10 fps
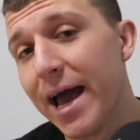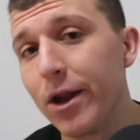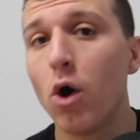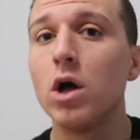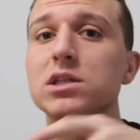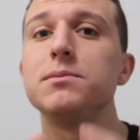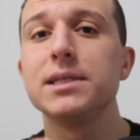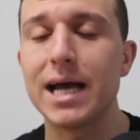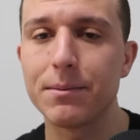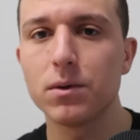And
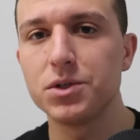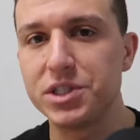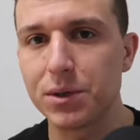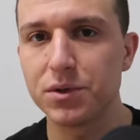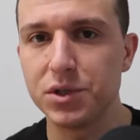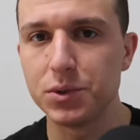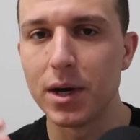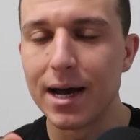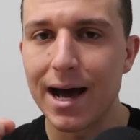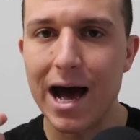ultimately, I'm going to share with
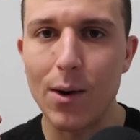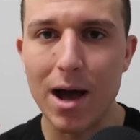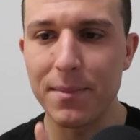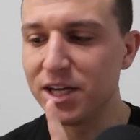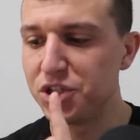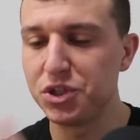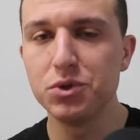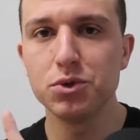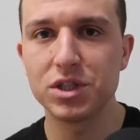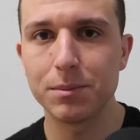you how I made
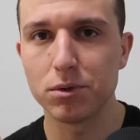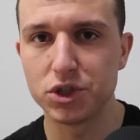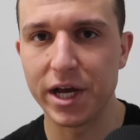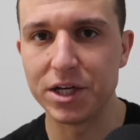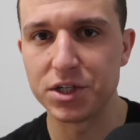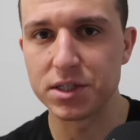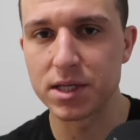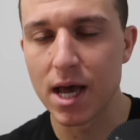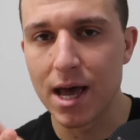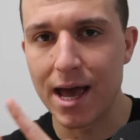two simple
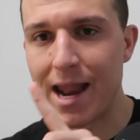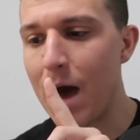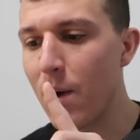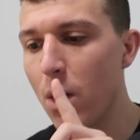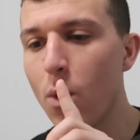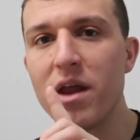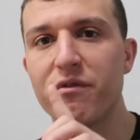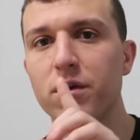changes and how I went